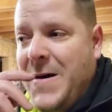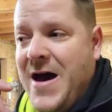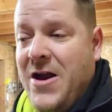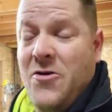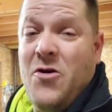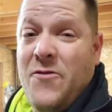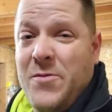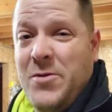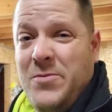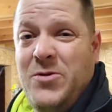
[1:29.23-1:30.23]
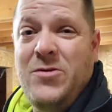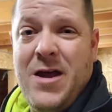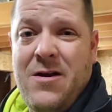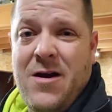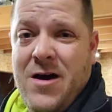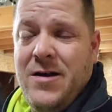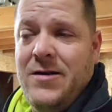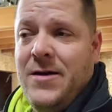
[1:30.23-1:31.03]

I don't know if I'm going to do that or not.